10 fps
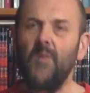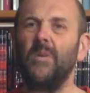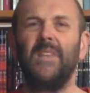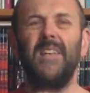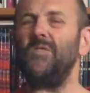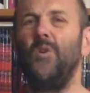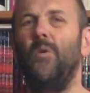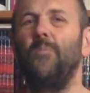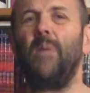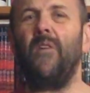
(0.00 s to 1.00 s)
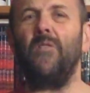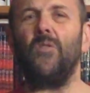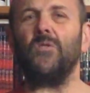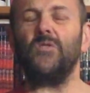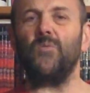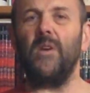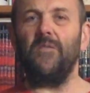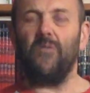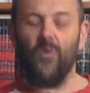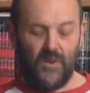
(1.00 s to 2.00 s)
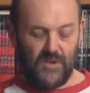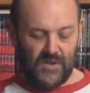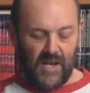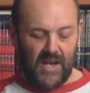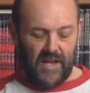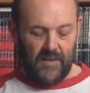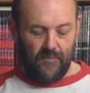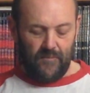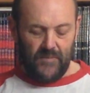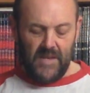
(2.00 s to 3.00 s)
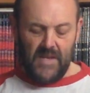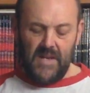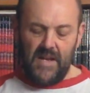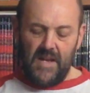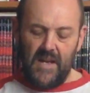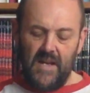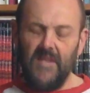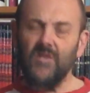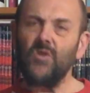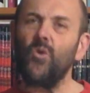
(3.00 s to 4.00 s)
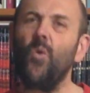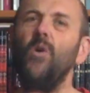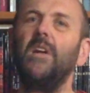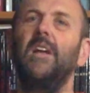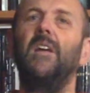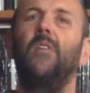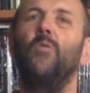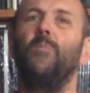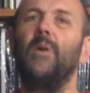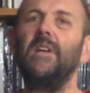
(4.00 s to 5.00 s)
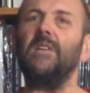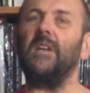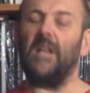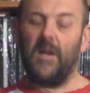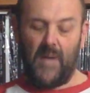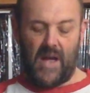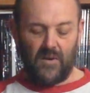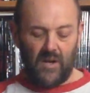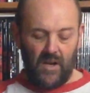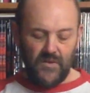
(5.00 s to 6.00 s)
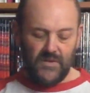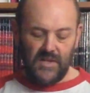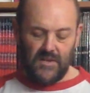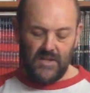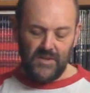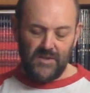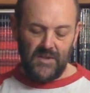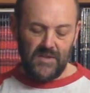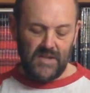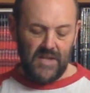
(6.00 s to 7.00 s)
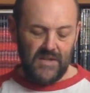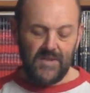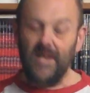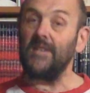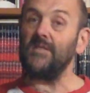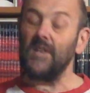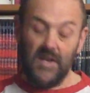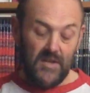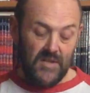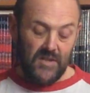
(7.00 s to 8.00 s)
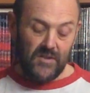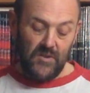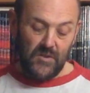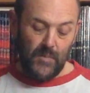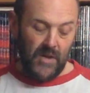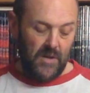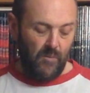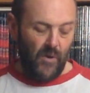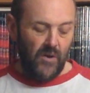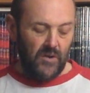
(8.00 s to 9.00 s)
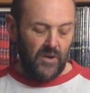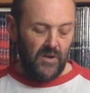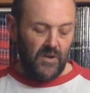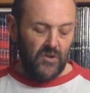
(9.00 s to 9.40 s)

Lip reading: But that's not what Paradox 24 is saying. It's talking repeatedly about closing distance. It says, distance being broken,